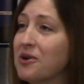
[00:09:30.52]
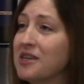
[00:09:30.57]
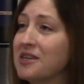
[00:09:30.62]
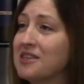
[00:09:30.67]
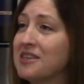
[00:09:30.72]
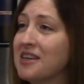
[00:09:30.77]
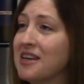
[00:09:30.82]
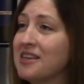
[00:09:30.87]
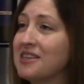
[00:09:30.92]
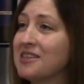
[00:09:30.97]

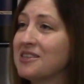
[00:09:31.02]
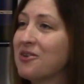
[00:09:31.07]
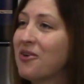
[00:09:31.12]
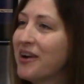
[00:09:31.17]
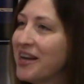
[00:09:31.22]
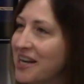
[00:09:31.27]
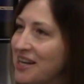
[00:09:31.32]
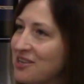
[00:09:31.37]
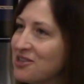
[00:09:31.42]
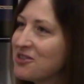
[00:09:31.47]
it's it's
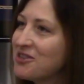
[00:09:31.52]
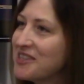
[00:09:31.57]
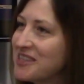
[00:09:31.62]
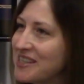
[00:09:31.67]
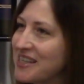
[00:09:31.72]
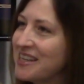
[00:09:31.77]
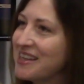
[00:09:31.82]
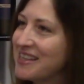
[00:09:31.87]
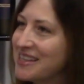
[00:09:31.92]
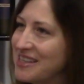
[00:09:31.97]
quite
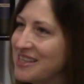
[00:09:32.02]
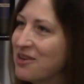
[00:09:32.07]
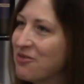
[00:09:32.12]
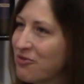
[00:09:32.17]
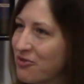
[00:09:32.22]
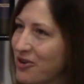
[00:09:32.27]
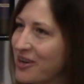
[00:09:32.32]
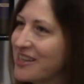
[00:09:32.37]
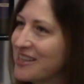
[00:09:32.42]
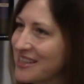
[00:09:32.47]
interesting the
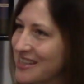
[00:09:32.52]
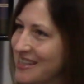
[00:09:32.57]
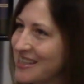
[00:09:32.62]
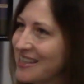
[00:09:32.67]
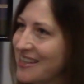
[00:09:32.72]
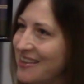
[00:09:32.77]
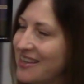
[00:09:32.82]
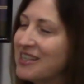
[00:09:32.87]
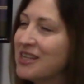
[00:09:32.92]
different the